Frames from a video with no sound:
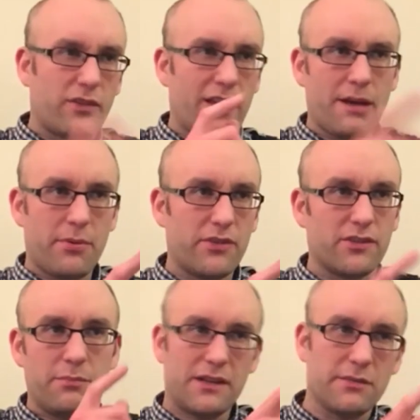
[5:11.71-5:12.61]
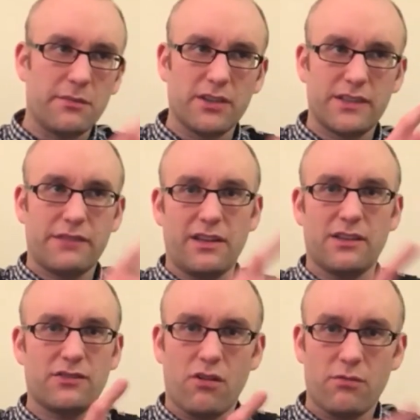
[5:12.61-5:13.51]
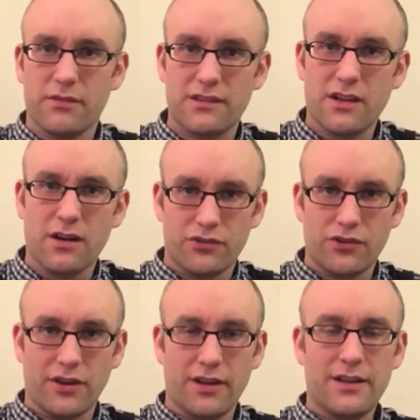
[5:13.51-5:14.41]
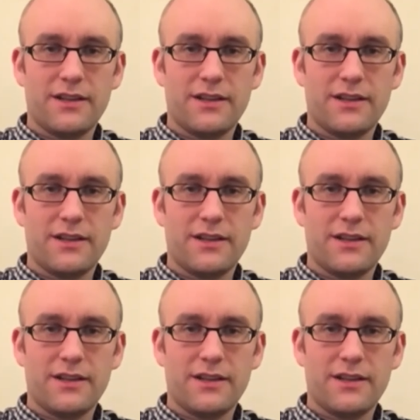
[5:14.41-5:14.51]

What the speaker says: So that person epitomizes everything that's wrong with this culture.